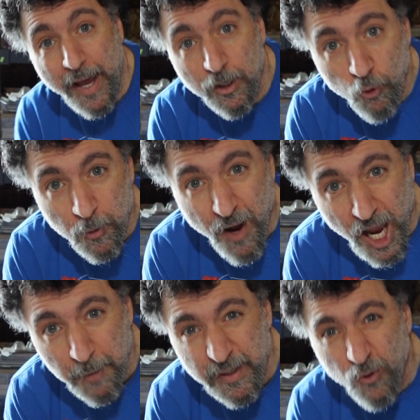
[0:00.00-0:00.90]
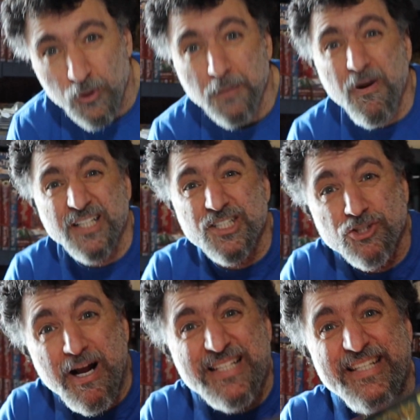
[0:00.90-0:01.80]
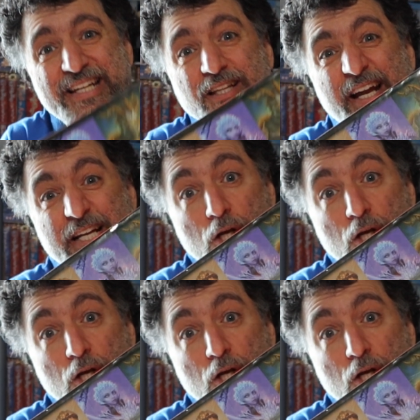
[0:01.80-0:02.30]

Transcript: Battlelore behind me or a monstrosity like